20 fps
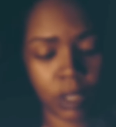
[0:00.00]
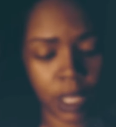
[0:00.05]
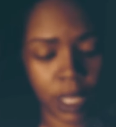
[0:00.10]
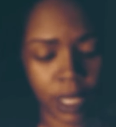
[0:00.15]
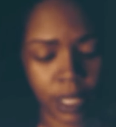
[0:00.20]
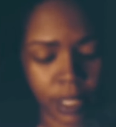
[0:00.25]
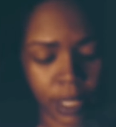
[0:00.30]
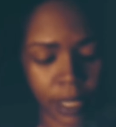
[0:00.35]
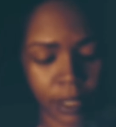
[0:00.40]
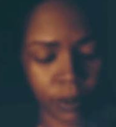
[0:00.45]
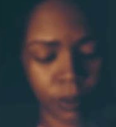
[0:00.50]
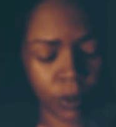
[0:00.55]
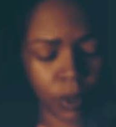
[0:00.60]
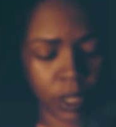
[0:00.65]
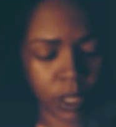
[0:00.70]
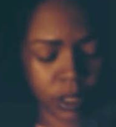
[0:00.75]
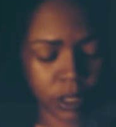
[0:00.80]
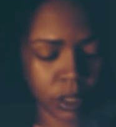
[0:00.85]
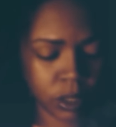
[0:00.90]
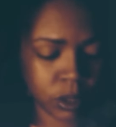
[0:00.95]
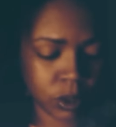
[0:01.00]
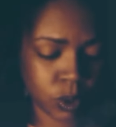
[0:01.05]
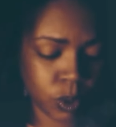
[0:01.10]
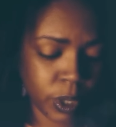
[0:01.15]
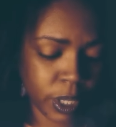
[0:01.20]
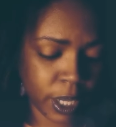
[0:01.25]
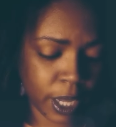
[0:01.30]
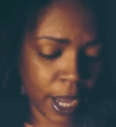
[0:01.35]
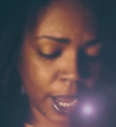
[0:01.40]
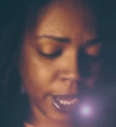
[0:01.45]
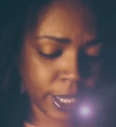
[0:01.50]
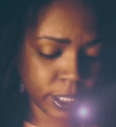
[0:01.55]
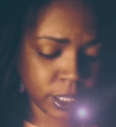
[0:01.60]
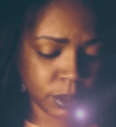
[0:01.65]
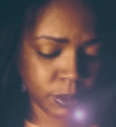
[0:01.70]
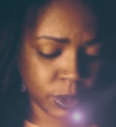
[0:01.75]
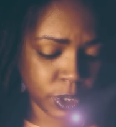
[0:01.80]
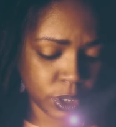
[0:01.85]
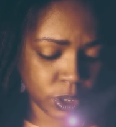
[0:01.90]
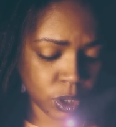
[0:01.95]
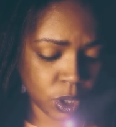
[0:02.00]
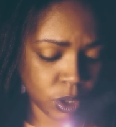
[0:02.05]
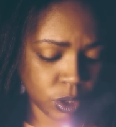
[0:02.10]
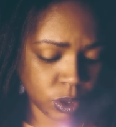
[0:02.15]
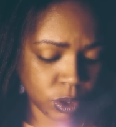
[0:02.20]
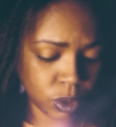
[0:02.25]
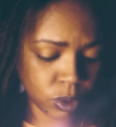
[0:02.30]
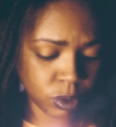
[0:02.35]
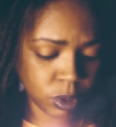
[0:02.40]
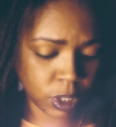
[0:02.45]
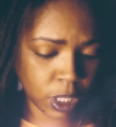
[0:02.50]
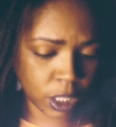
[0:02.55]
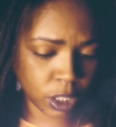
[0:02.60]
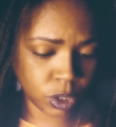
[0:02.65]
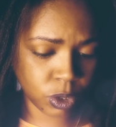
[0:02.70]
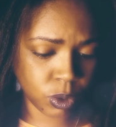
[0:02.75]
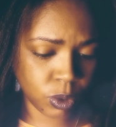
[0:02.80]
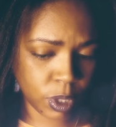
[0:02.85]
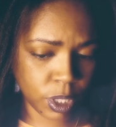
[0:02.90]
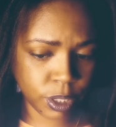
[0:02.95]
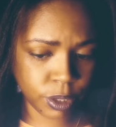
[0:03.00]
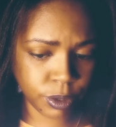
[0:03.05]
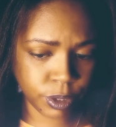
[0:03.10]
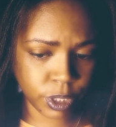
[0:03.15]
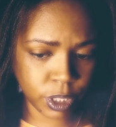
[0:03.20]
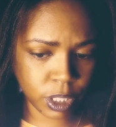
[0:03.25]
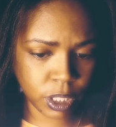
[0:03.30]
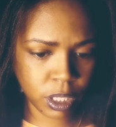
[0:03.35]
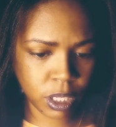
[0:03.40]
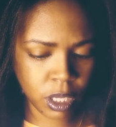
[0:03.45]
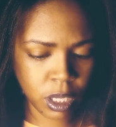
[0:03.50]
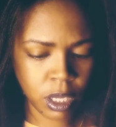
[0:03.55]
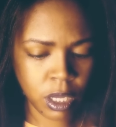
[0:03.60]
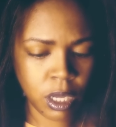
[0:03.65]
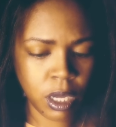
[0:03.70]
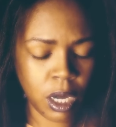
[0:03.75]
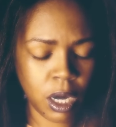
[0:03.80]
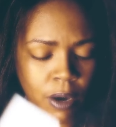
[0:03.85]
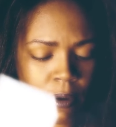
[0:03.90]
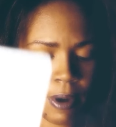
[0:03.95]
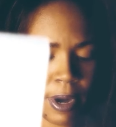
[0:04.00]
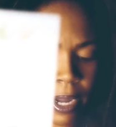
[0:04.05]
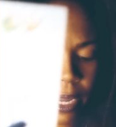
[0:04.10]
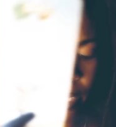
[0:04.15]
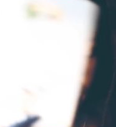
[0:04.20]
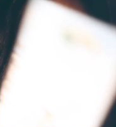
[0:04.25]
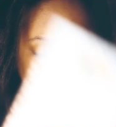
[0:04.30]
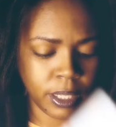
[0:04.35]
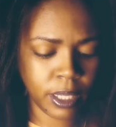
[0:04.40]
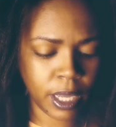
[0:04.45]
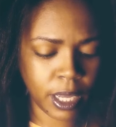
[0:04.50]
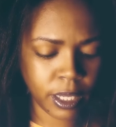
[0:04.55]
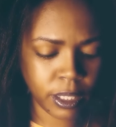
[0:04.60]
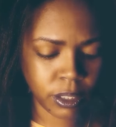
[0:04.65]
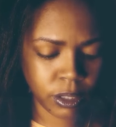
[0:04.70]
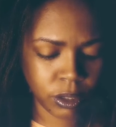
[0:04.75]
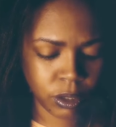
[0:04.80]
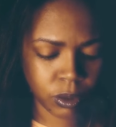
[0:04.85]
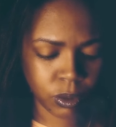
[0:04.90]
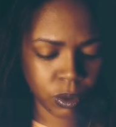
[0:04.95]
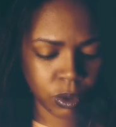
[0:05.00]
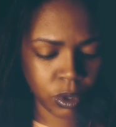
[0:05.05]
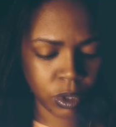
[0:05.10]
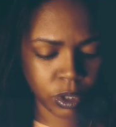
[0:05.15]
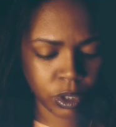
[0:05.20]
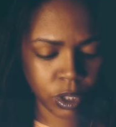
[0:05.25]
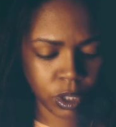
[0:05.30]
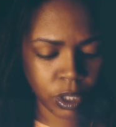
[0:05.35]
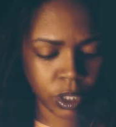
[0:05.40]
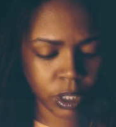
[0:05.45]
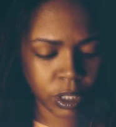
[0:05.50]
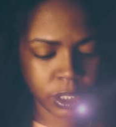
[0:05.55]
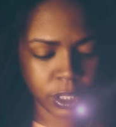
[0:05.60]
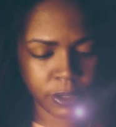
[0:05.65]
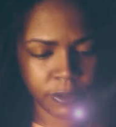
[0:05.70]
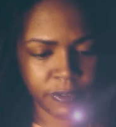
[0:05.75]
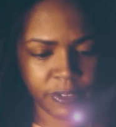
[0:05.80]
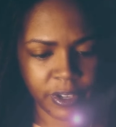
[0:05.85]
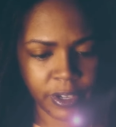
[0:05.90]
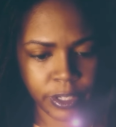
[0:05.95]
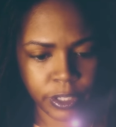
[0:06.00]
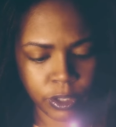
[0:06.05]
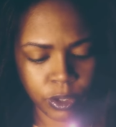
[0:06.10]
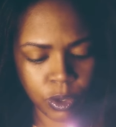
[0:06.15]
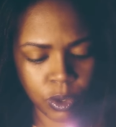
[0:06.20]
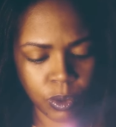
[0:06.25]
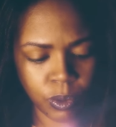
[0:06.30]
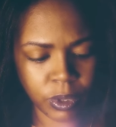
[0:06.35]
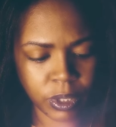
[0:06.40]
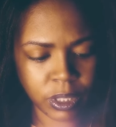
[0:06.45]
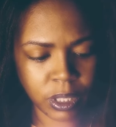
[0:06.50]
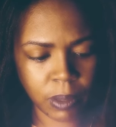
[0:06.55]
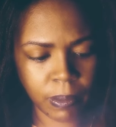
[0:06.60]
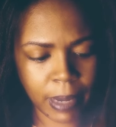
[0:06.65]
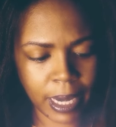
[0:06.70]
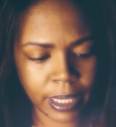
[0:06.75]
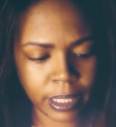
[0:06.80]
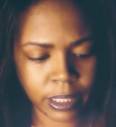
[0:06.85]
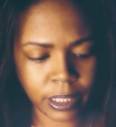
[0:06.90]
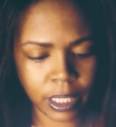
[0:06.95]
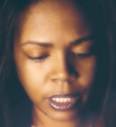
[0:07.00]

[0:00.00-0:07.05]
Okay, Knight of Wands is quick action, but it's also sexual energy. All right, the Ace of Swords. You're going to see very soon what somebody's